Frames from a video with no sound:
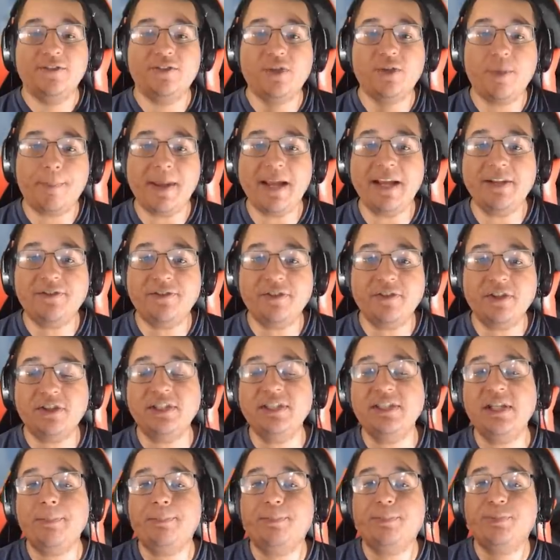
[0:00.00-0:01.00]
So
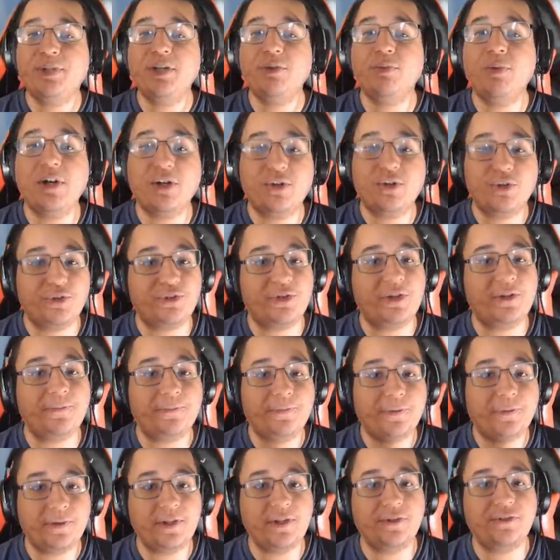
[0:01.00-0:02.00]
basically the prerequisite
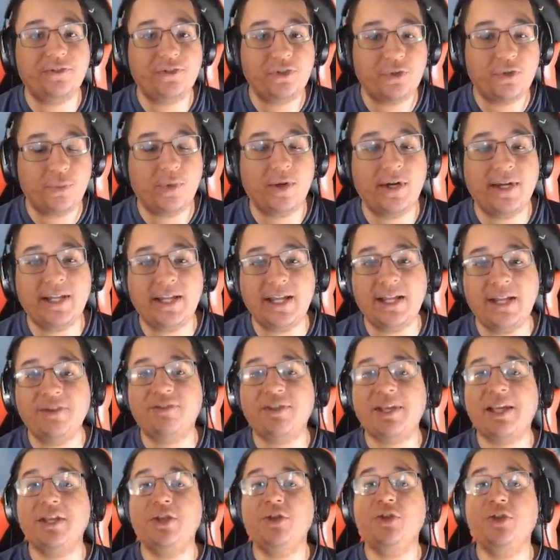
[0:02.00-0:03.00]
for this to work is
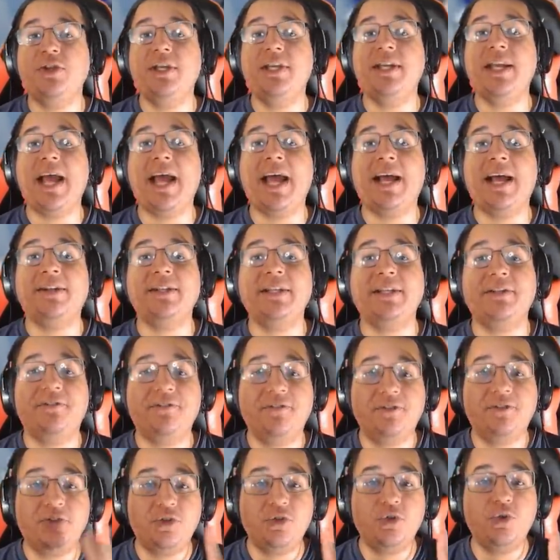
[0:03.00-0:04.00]
that you need at
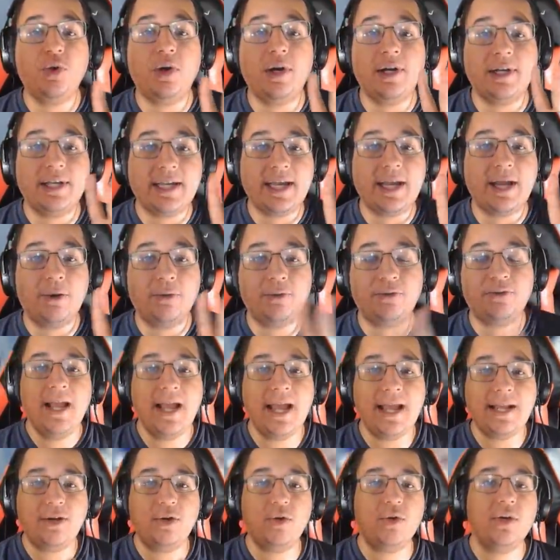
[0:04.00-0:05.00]
least two accounts
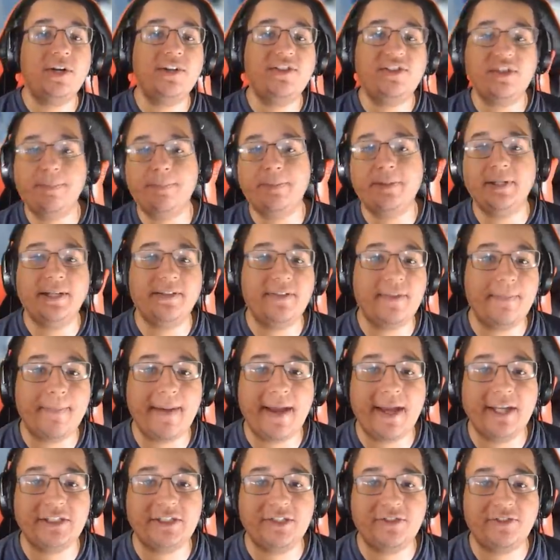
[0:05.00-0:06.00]
in order to play the
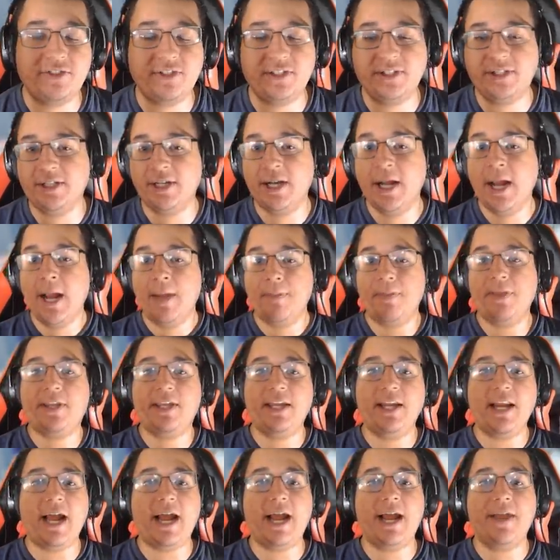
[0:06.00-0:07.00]
matches here. They
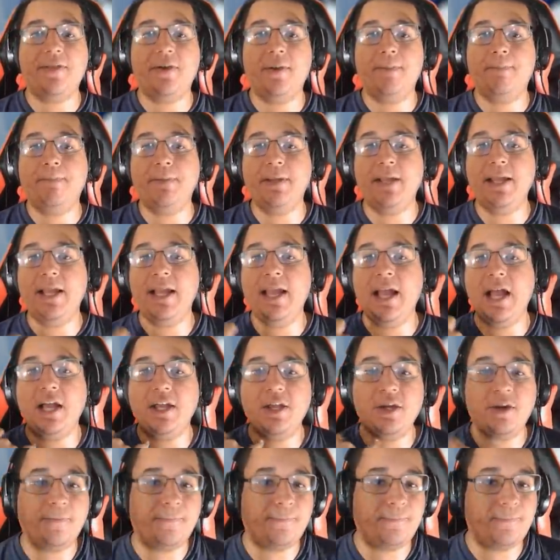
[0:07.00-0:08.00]
could either be
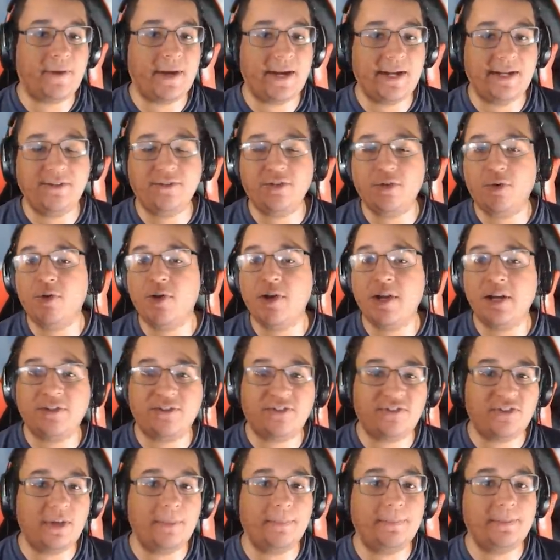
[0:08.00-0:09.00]
your friends or your
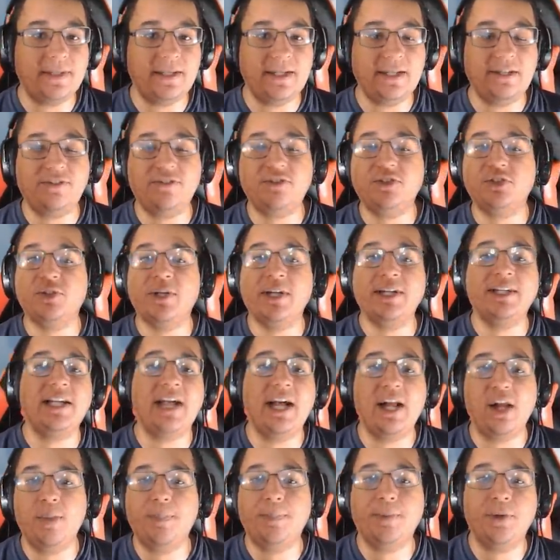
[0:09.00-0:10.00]
siblings trying to
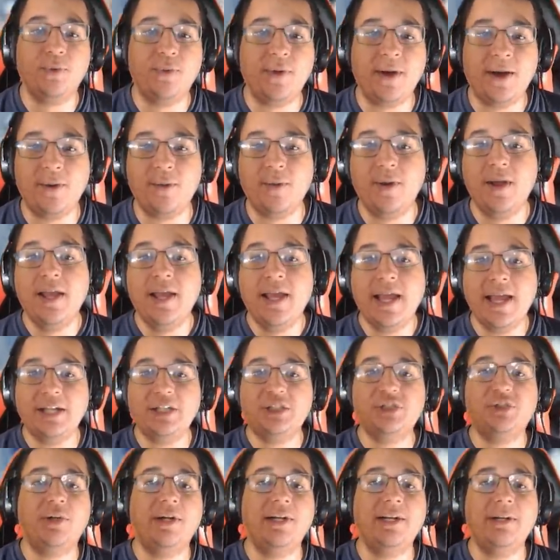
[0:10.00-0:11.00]
help you out and
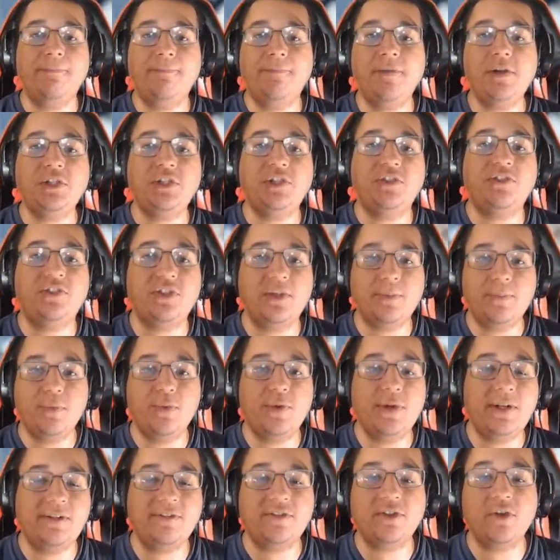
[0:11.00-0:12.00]
trying to feed you some
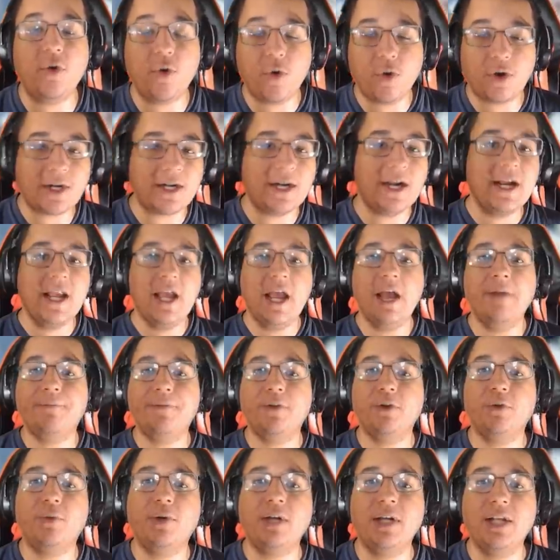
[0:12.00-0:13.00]
wins, or if
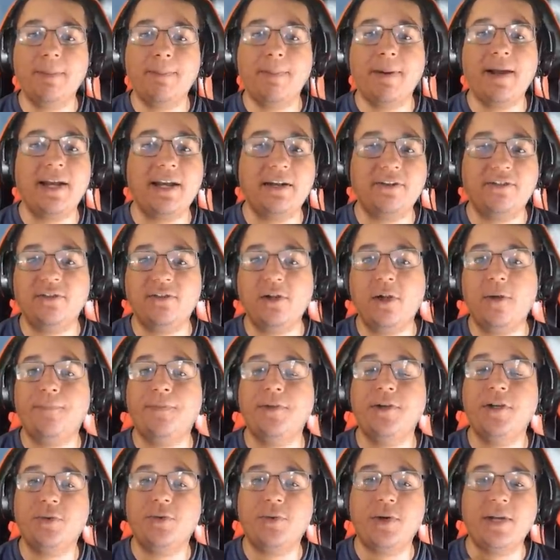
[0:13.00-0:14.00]
you're running by yourself
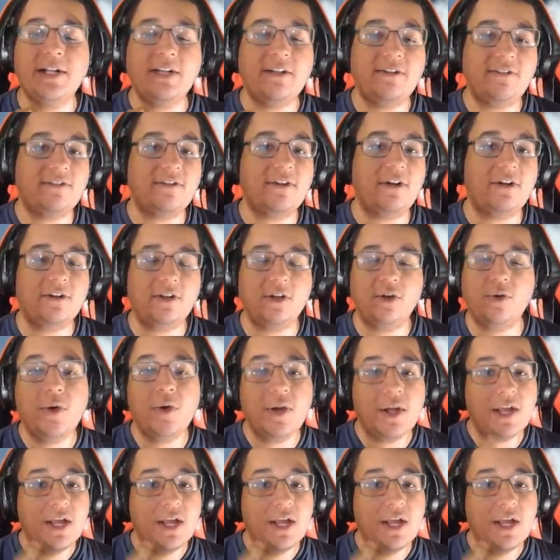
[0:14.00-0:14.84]
and you're running solo,